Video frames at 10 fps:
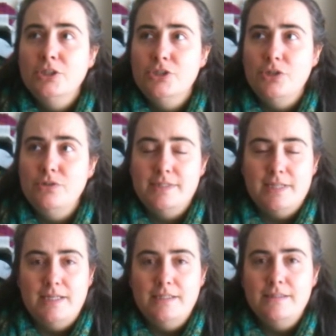
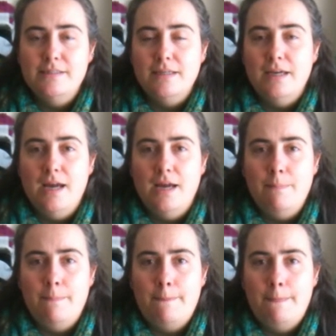Tuesdays,
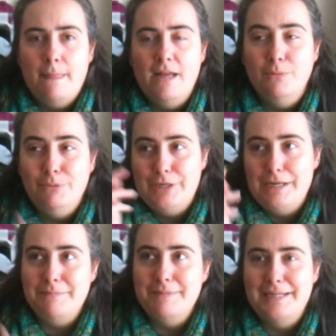and I'm
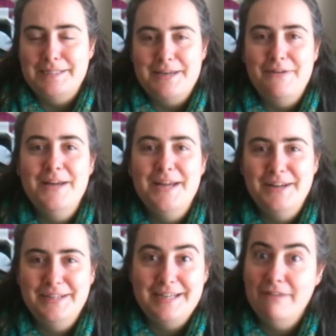looking up there because I
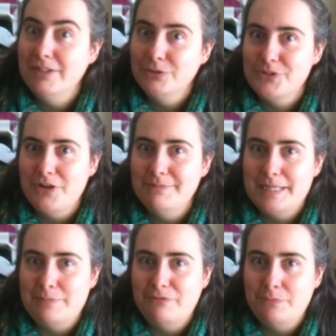have a little
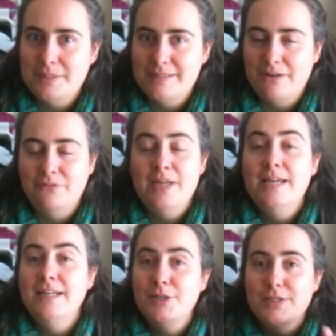timetable for myself,
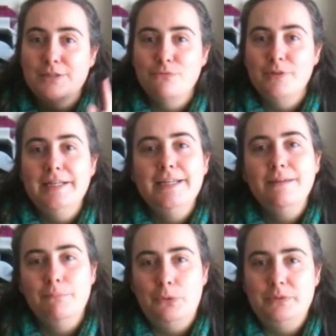because it's really
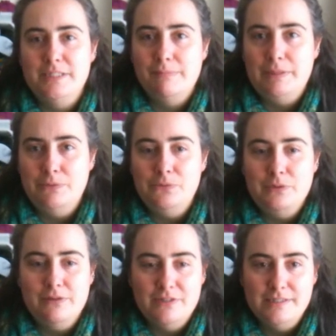important to be
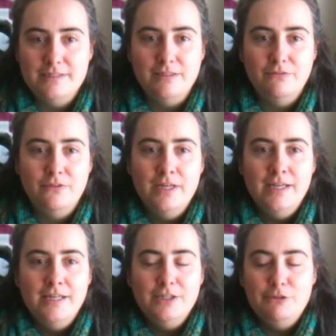organised, and if
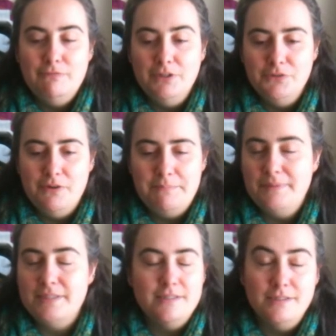you run your own
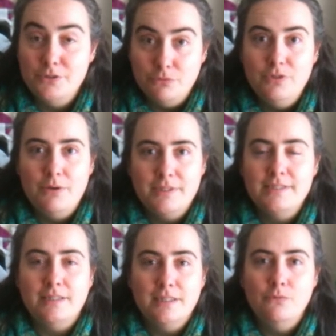business you'll know
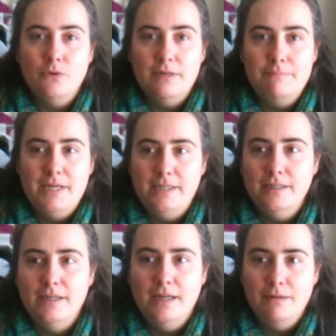exactly what I
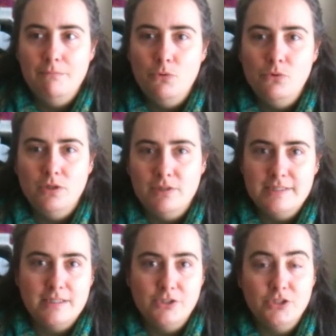mean.
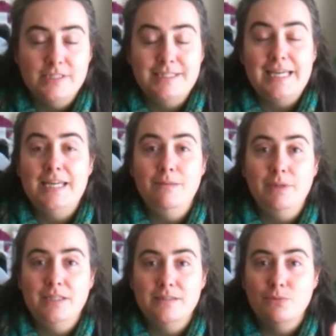Organisation is key,
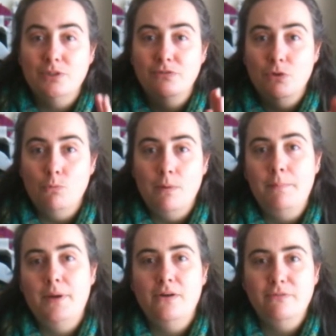because when you've got
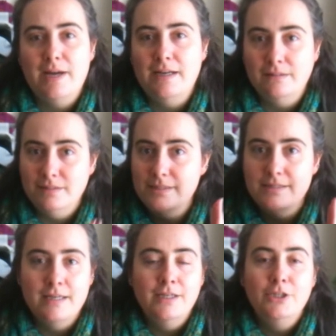one pair of
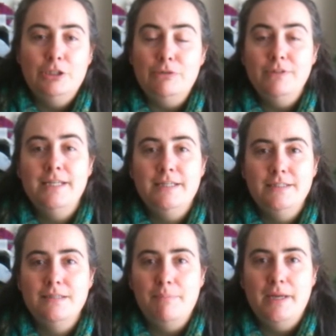hands you
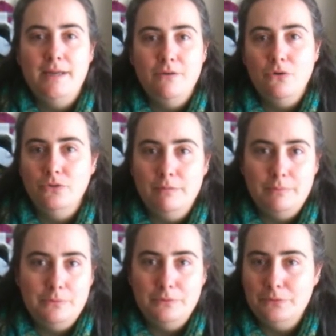need to be on the
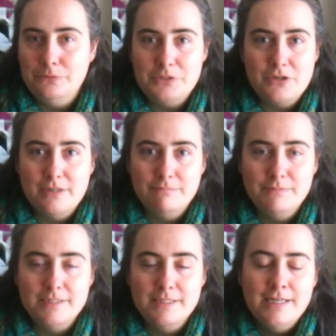ball at all
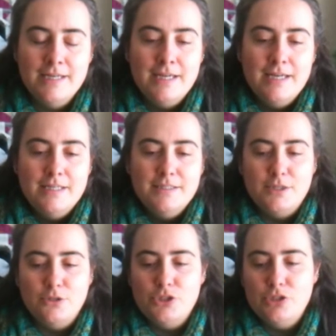times.
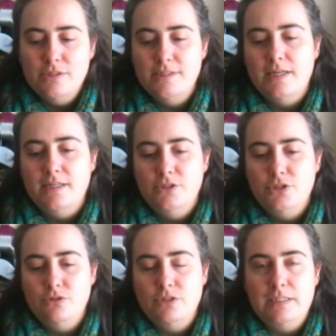So Tuesday is
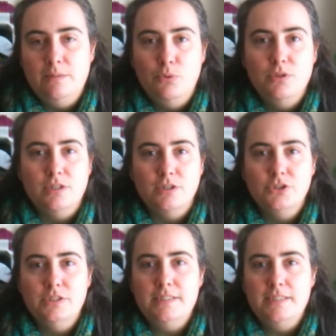usually a
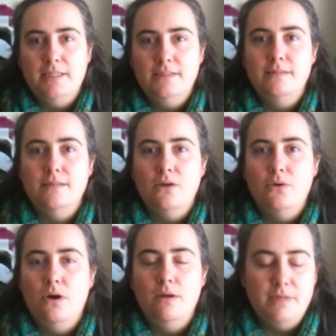production day,
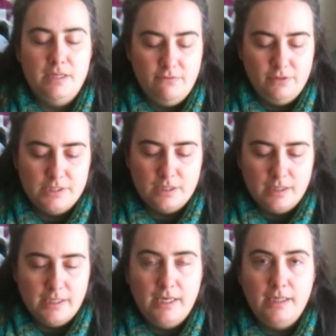so I'm either
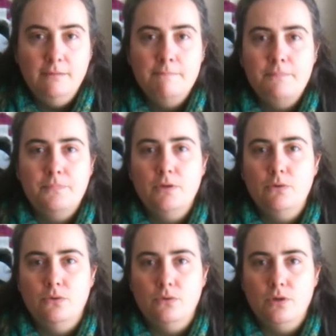dyeing
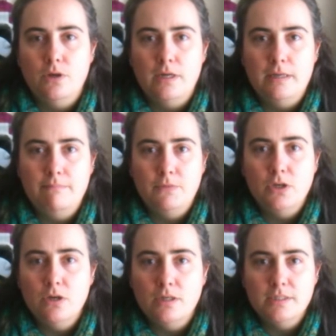or I'm
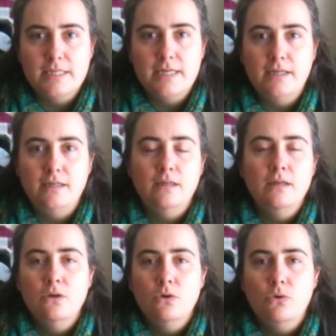carding
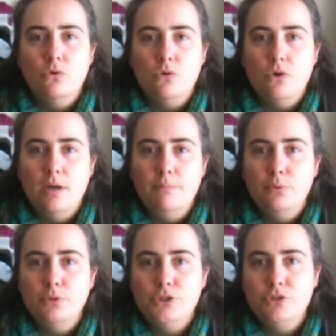or I'm
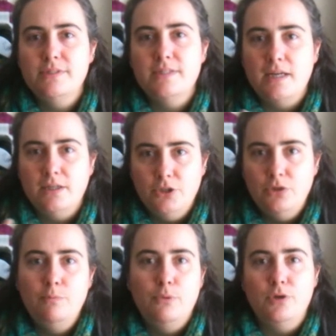producing
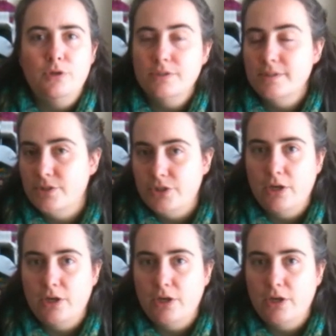new products to